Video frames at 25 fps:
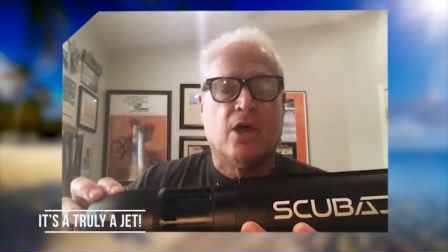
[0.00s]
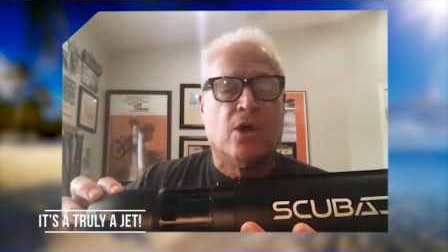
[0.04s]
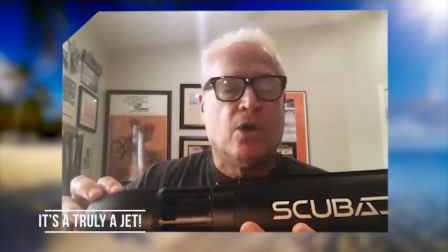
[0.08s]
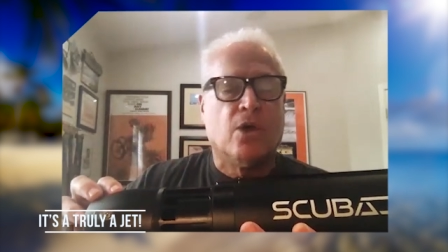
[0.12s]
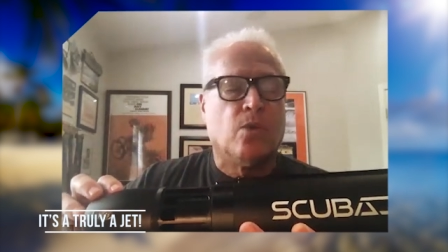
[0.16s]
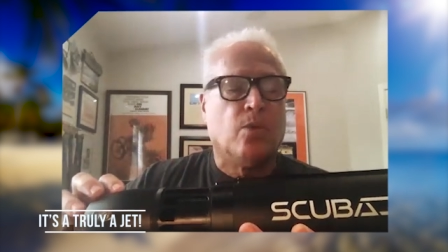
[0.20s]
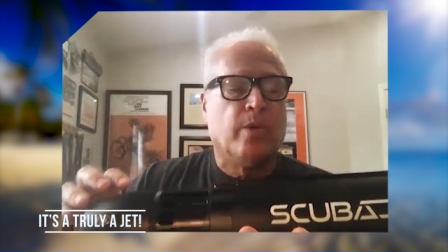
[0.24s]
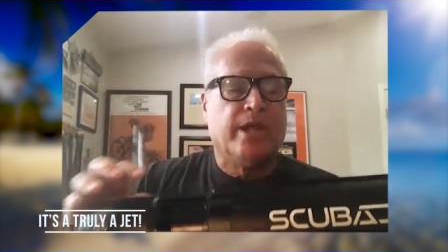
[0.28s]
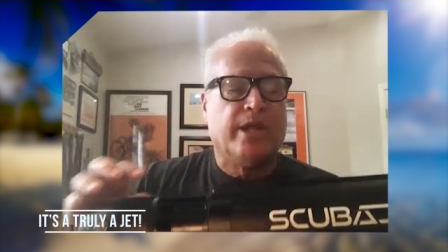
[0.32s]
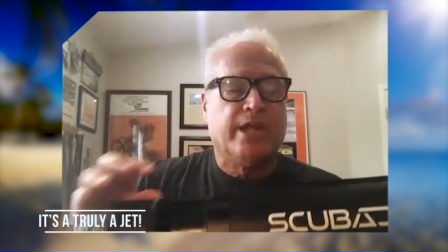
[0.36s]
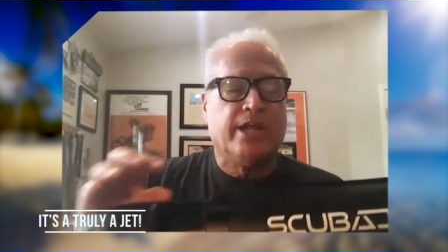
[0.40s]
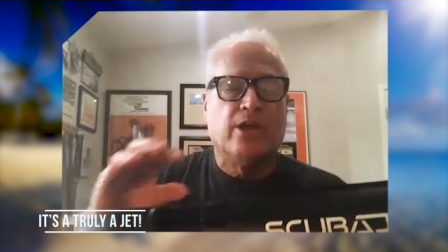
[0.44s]

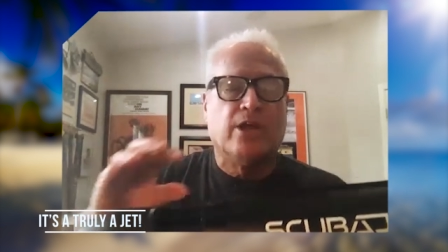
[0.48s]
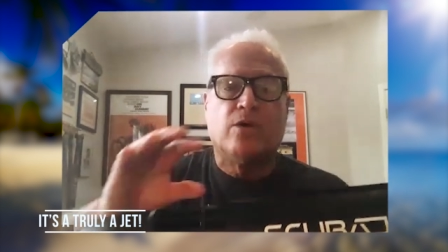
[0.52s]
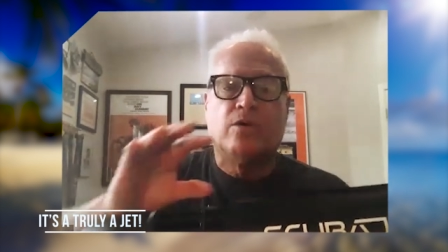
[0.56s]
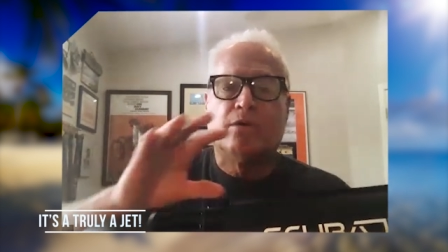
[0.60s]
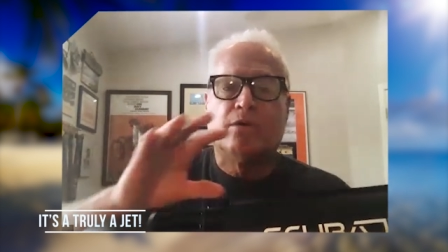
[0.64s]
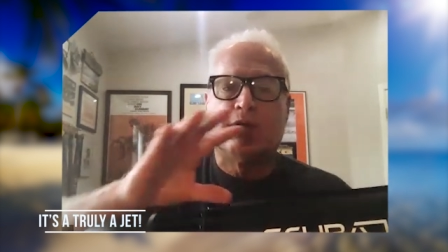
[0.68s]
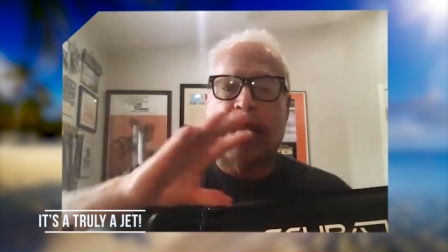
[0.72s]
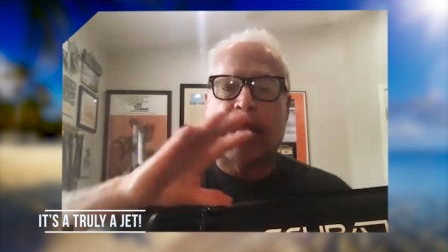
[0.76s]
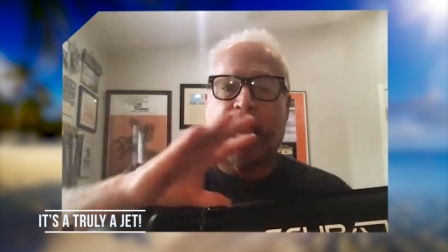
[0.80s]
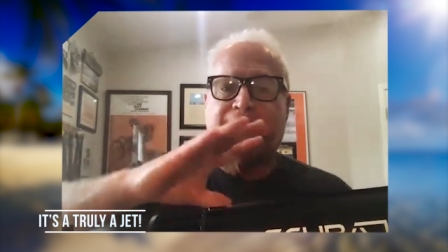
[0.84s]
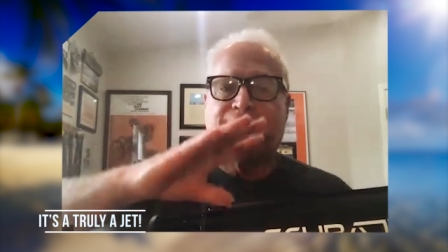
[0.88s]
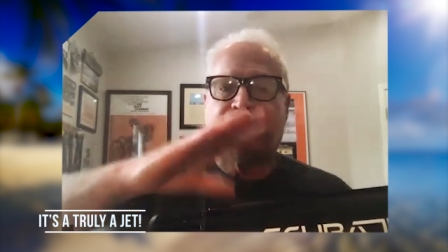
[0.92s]
We don't
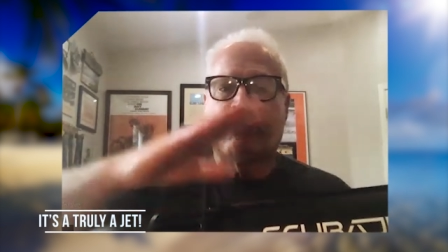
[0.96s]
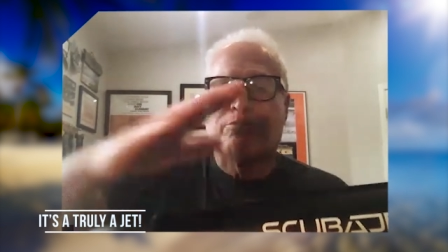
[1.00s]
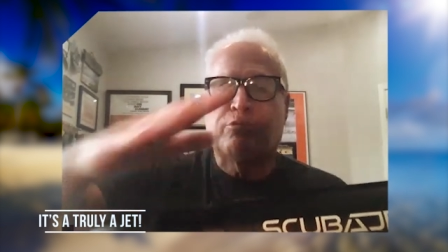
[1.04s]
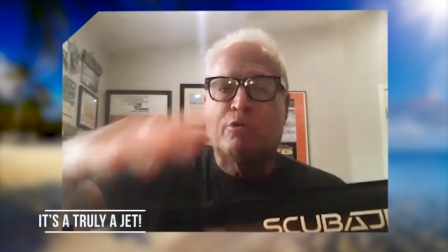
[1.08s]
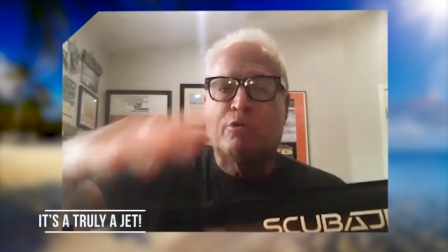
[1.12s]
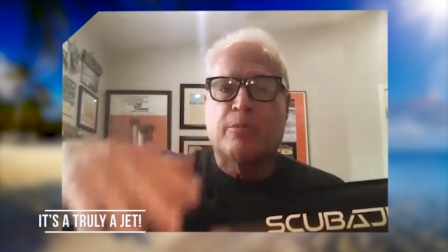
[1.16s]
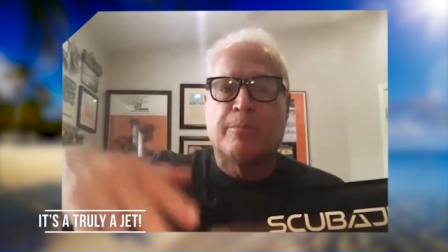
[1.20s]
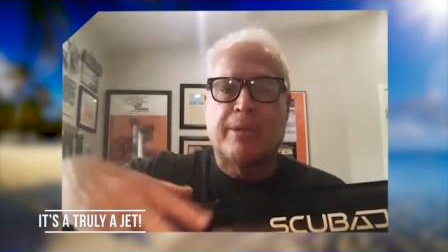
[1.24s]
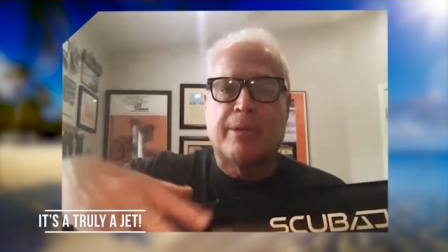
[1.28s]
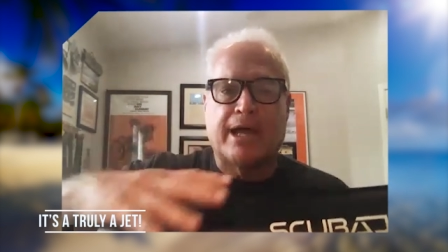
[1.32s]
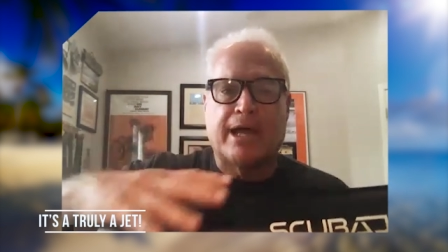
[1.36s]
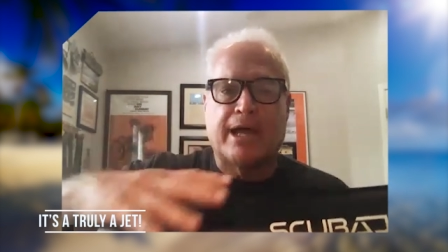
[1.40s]
have a
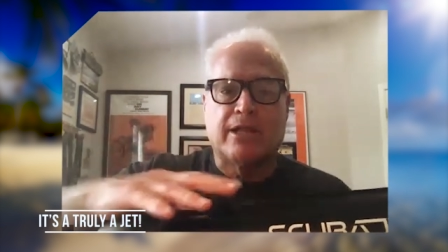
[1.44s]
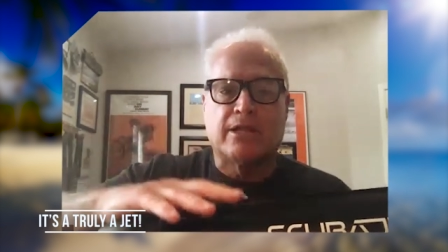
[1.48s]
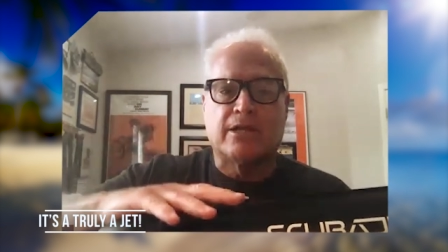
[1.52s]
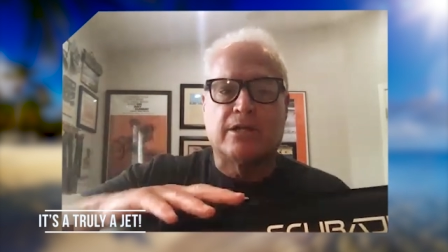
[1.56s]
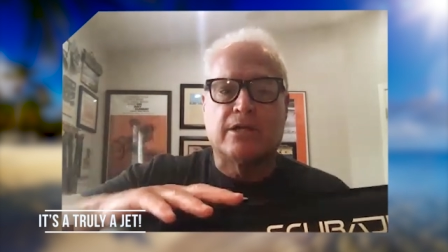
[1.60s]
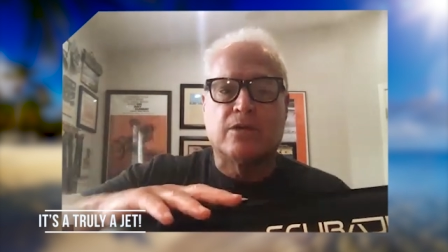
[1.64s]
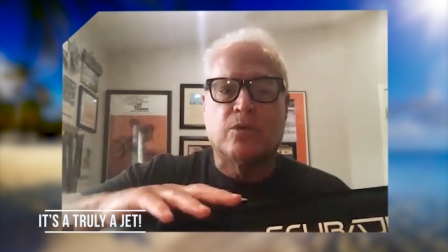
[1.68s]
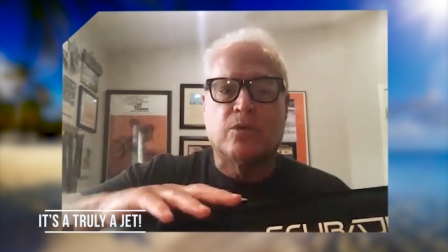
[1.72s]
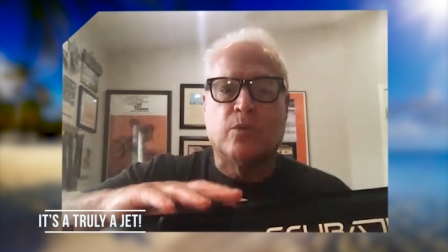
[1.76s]
propeller.